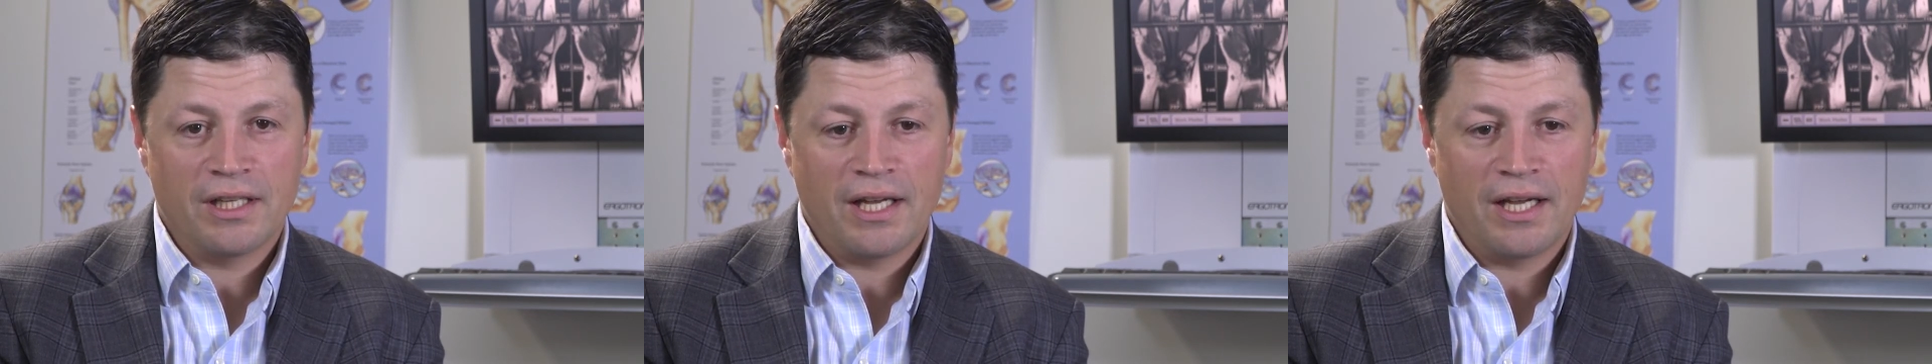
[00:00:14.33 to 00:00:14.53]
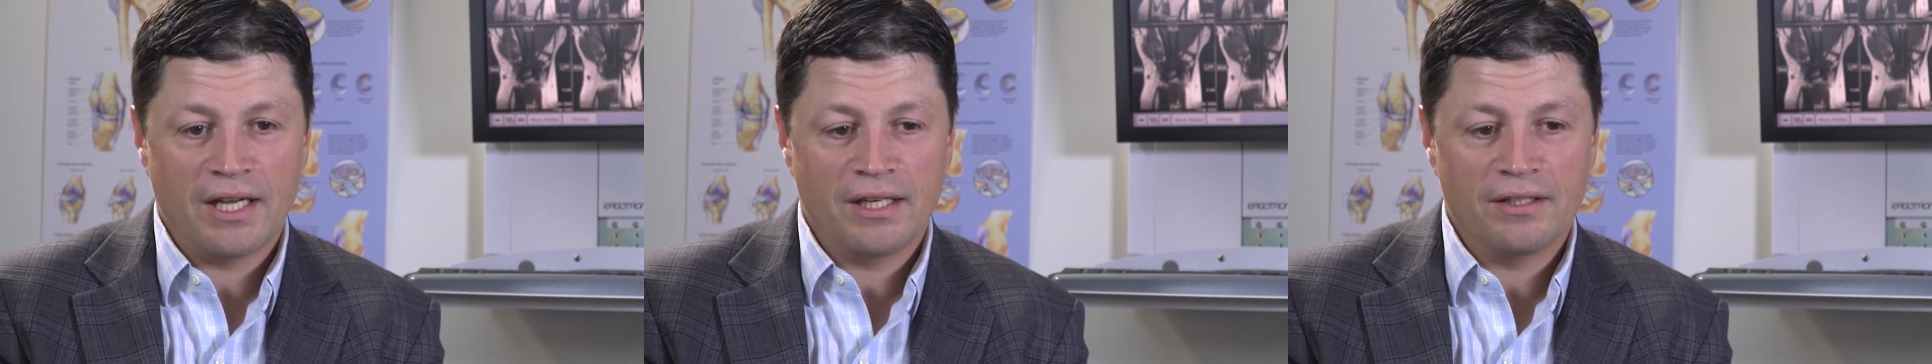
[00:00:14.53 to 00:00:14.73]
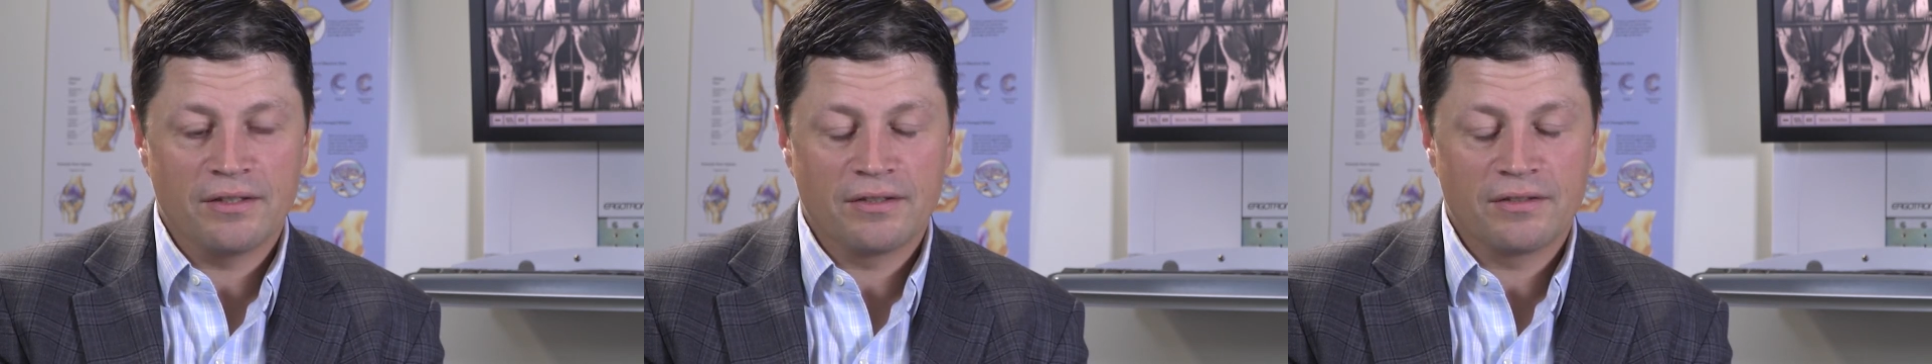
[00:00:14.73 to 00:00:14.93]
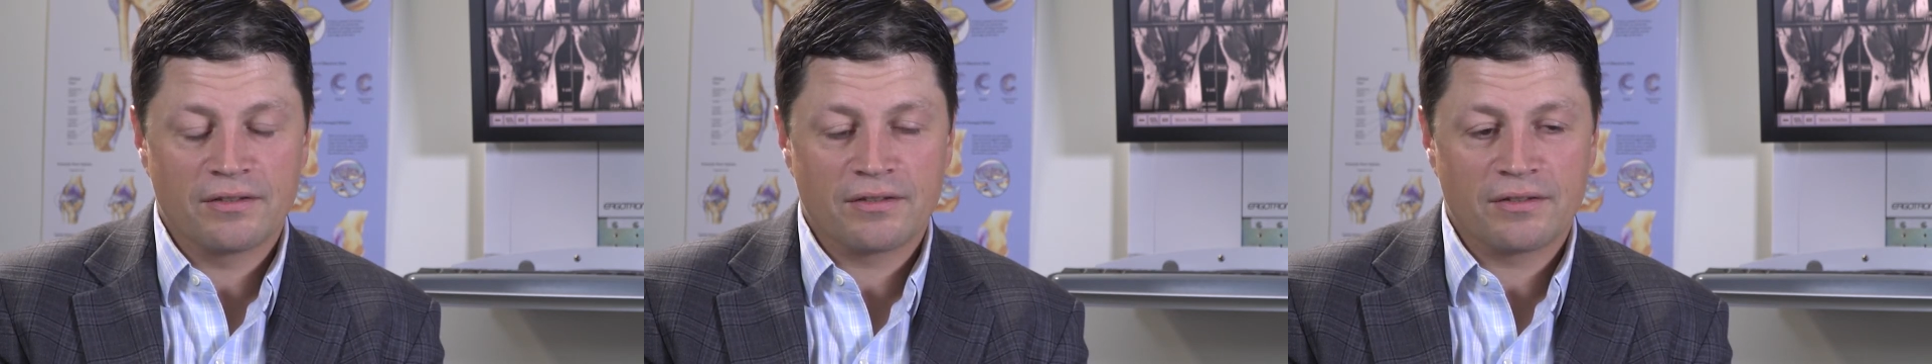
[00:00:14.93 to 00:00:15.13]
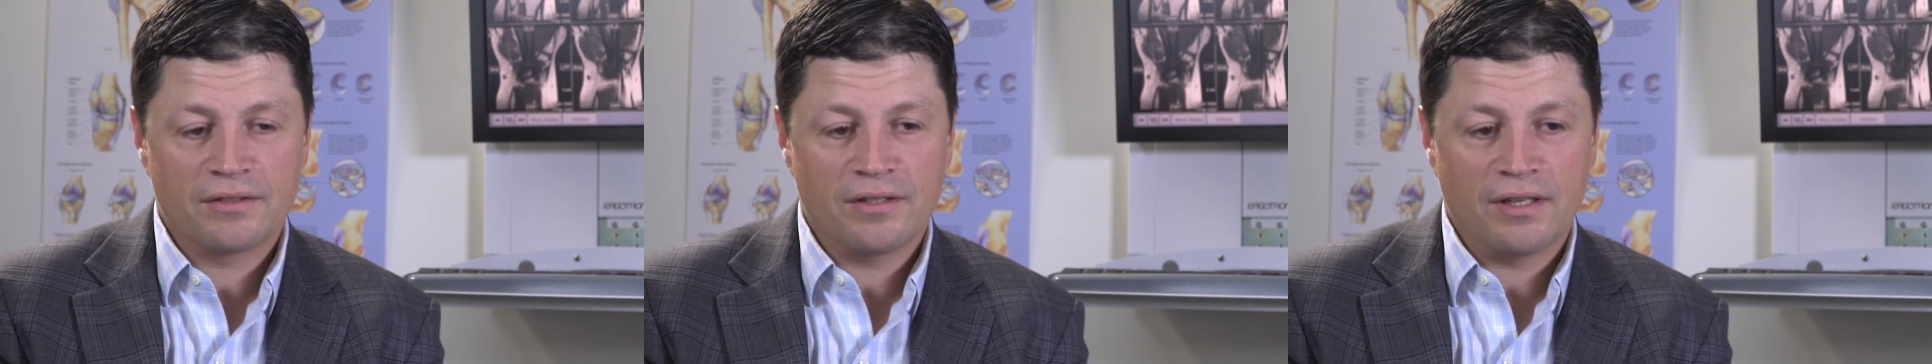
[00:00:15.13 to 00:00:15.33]
had
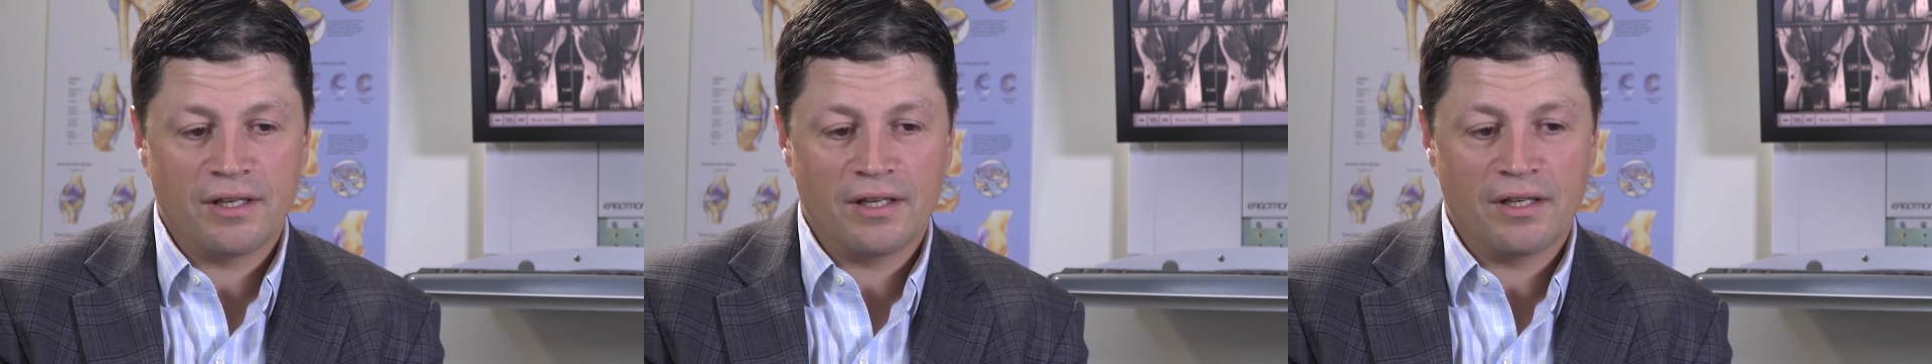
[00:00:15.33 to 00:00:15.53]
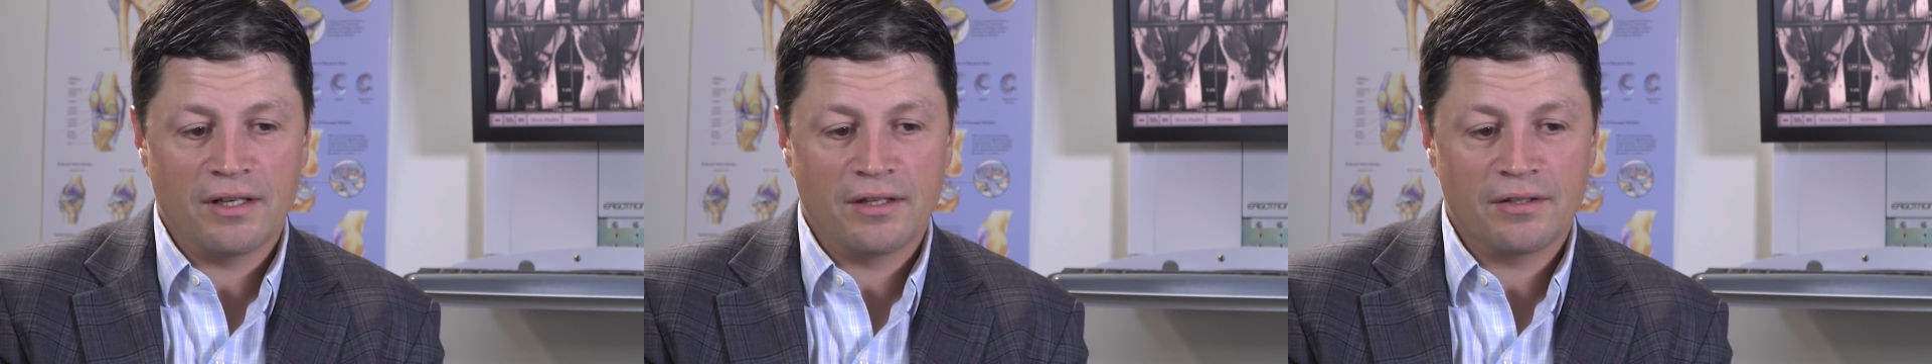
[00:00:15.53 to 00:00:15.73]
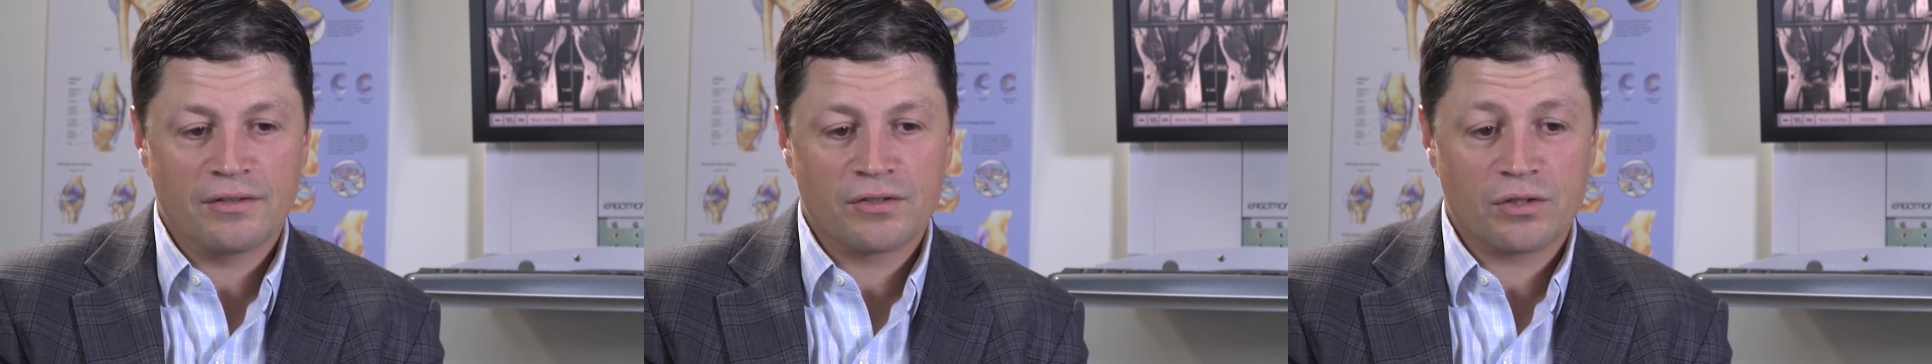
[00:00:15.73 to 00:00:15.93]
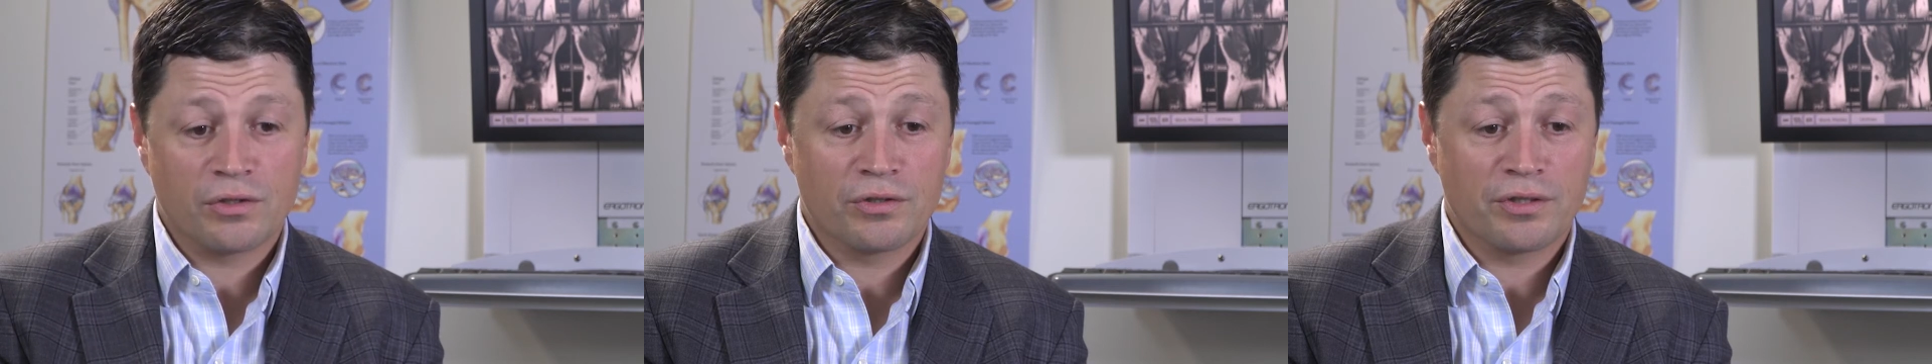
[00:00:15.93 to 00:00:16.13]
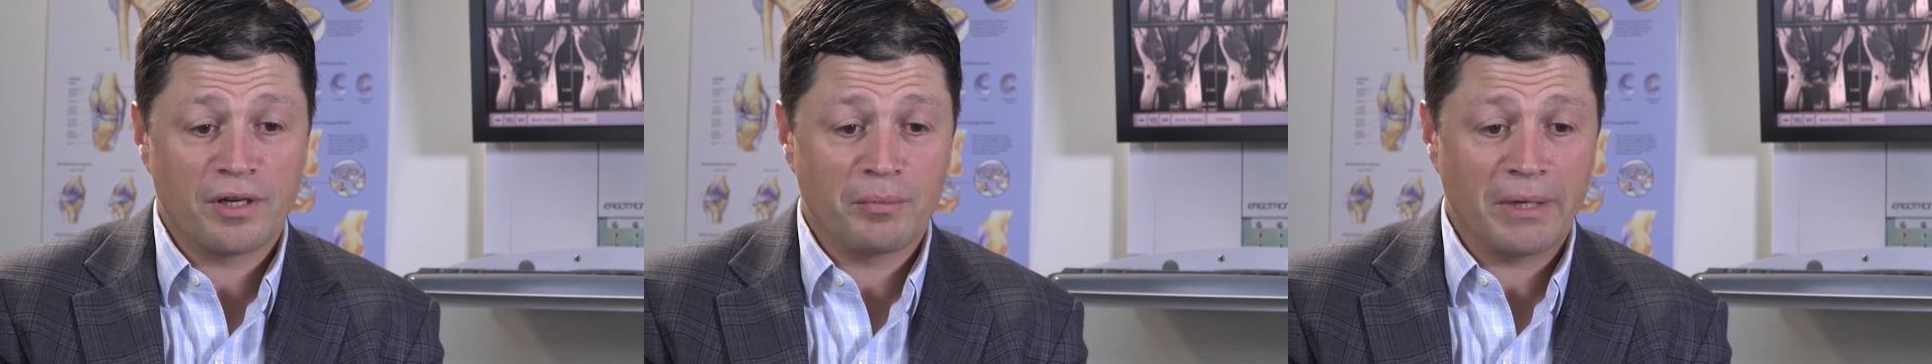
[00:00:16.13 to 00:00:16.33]

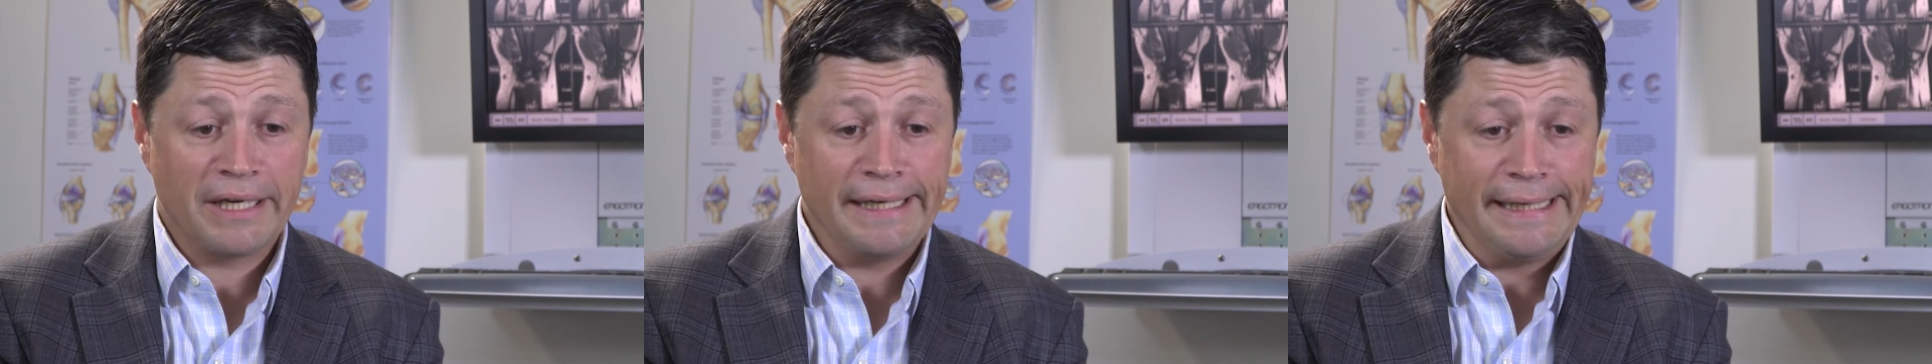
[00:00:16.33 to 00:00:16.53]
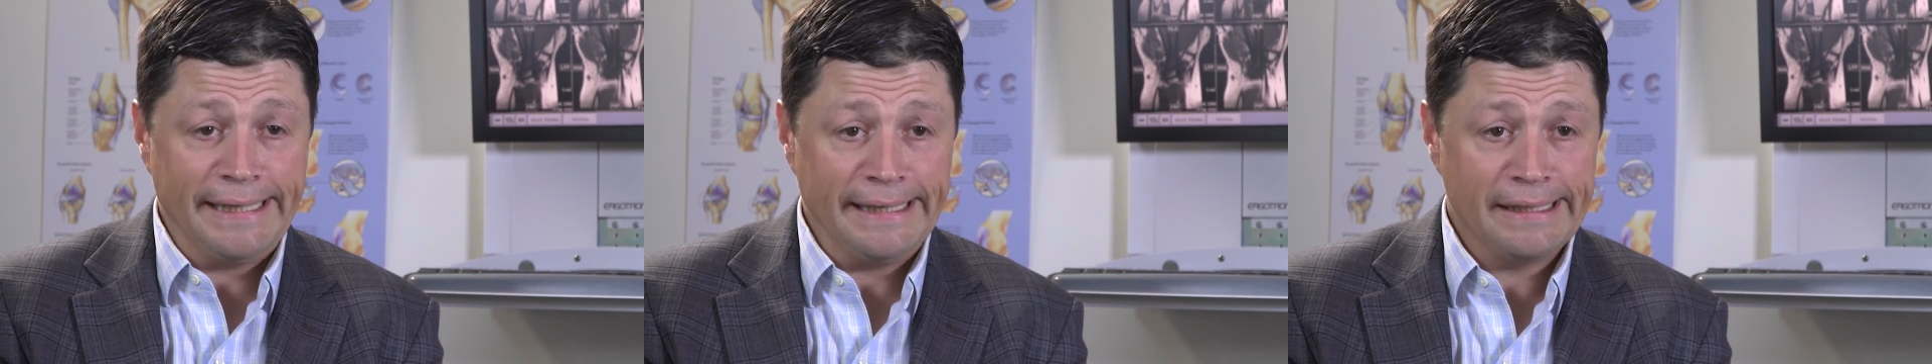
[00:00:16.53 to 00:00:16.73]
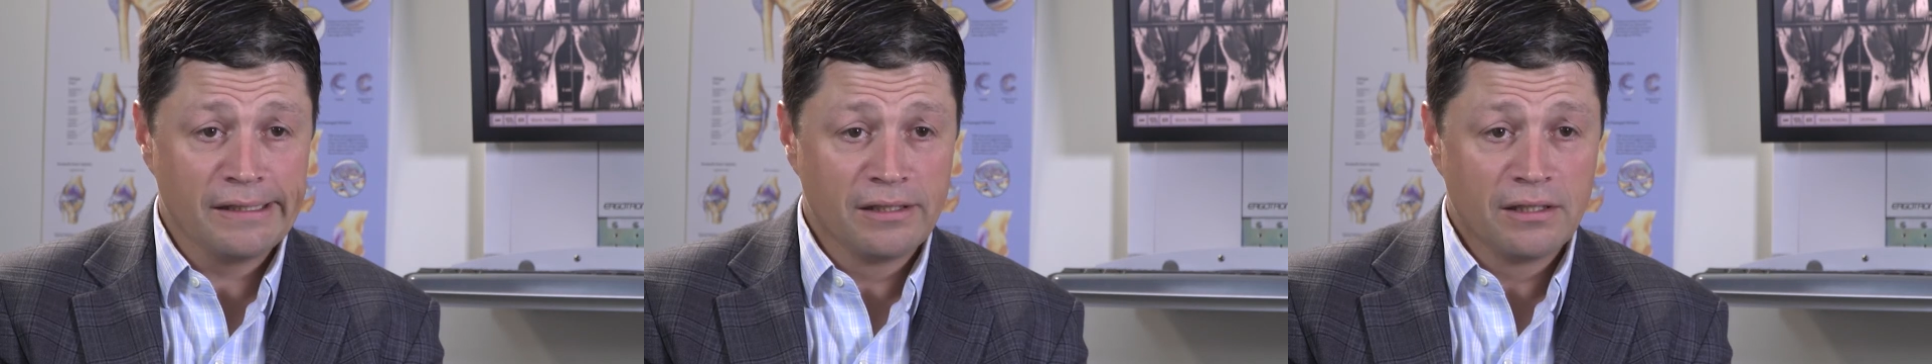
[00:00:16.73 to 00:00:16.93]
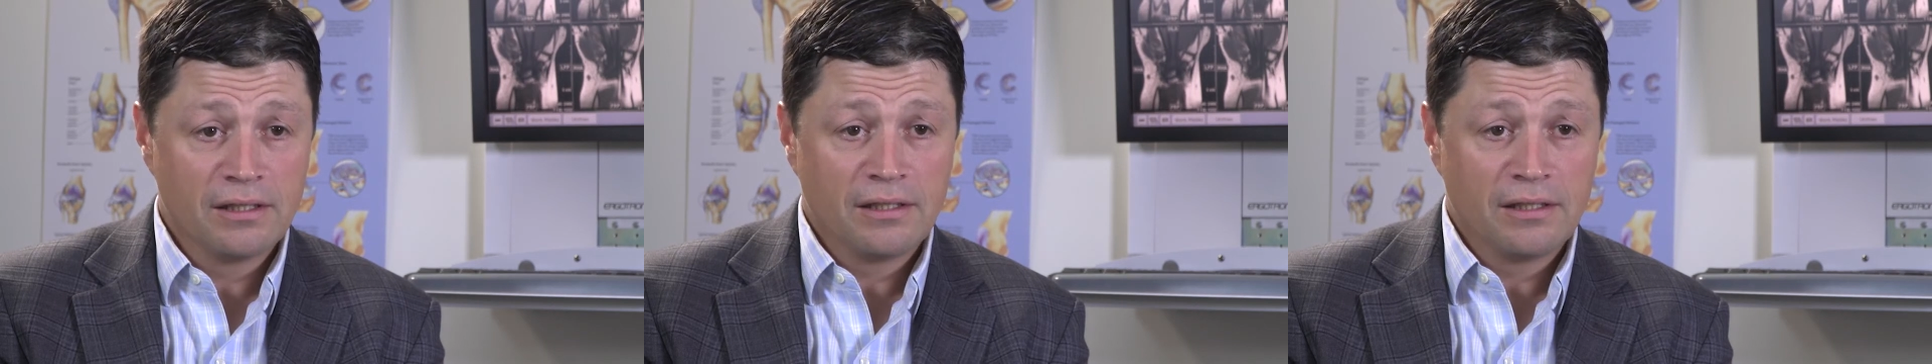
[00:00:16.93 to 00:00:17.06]
surgery on my knee,